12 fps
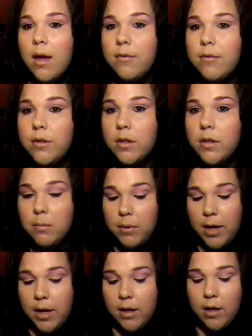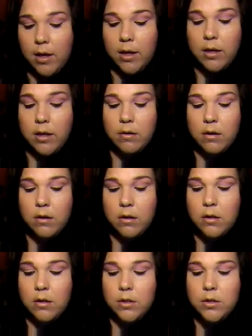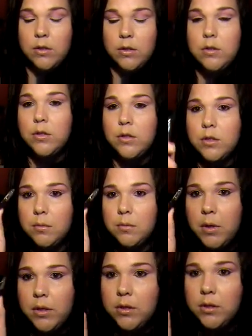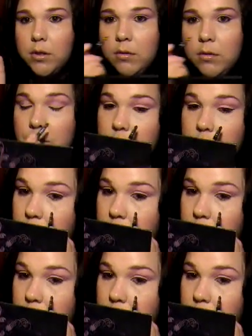After you get the black eyeliner on, use your smudger